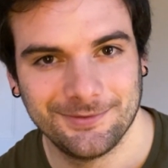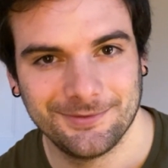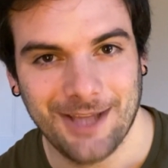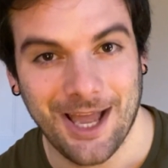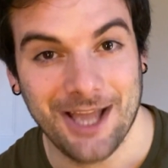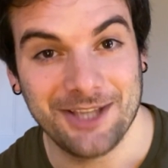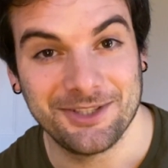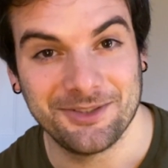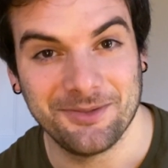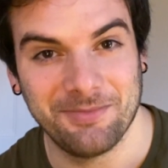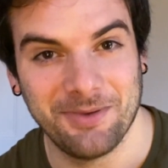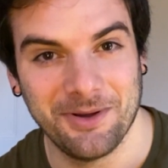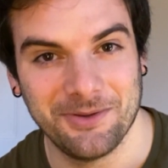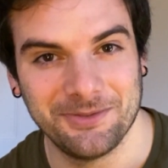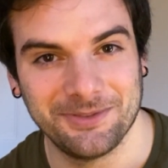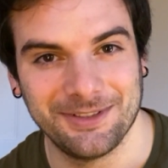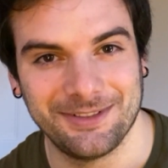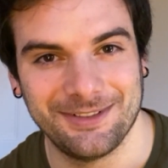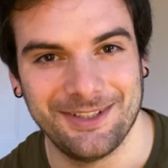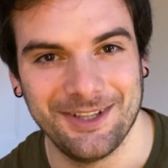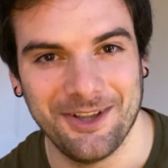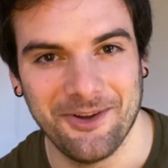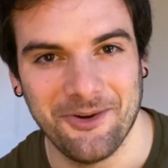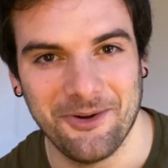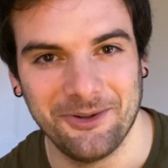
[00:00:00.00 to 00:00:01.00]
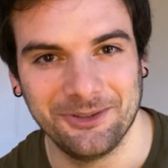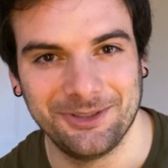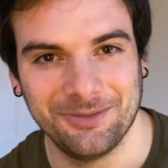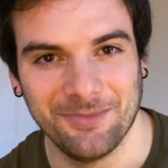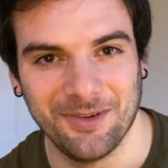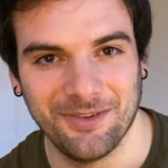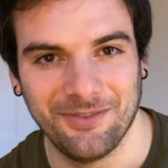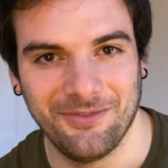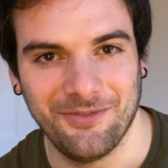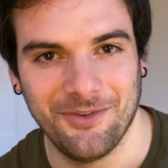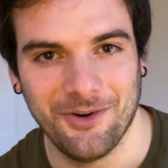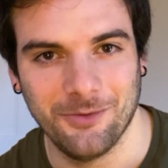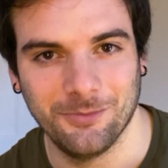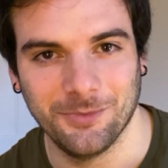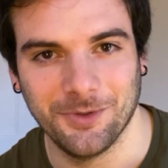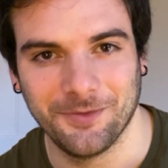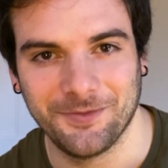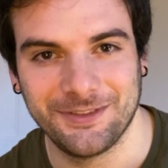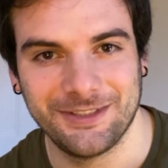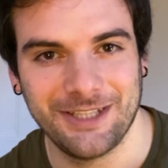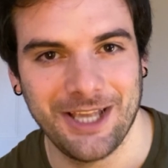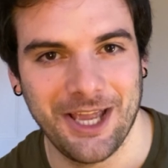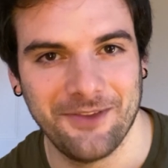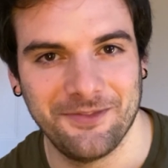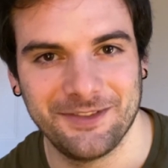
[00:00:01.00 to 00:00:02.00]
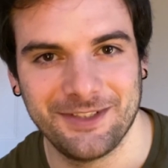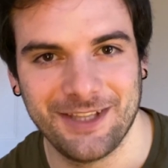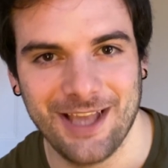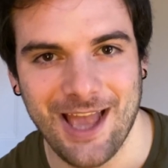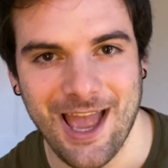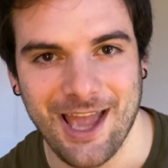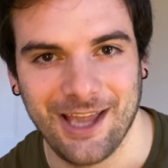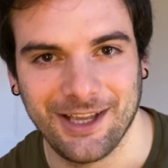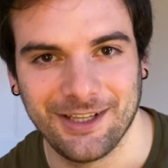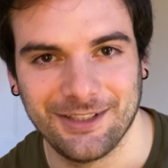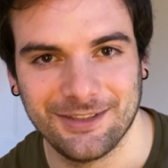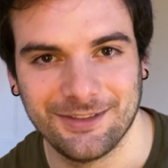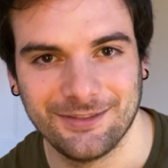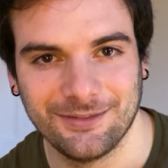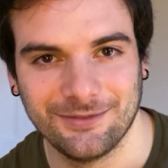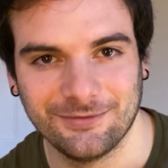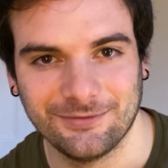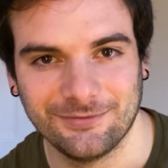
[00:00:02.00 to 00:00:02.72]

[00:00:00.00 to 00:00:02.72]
I suppose it's the ultimate form of safe sex.